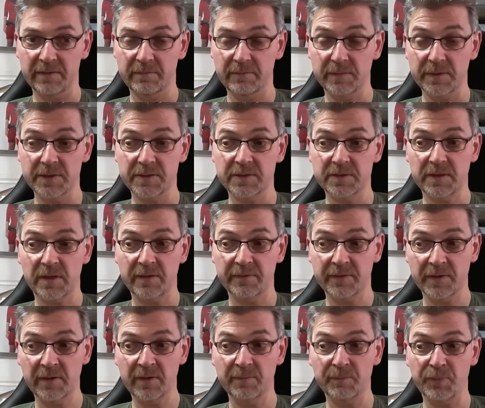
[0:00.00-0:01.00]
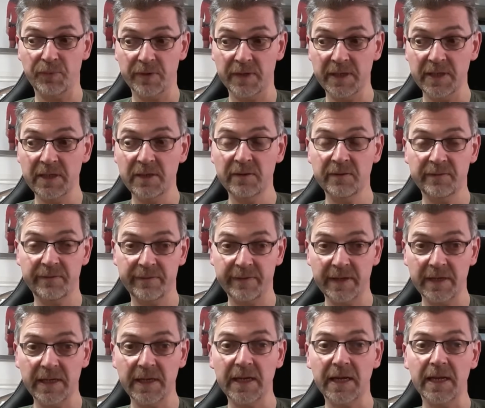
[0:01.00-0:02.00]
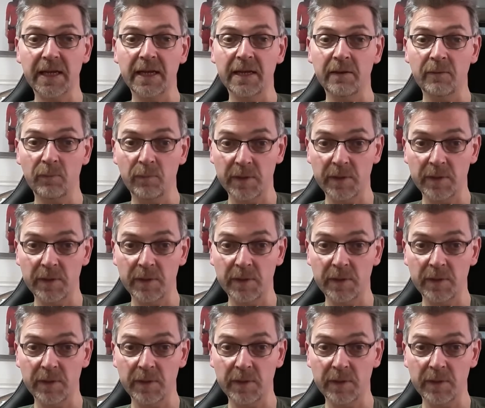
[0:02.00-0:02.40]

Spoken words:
which I've got a pretty good feeling it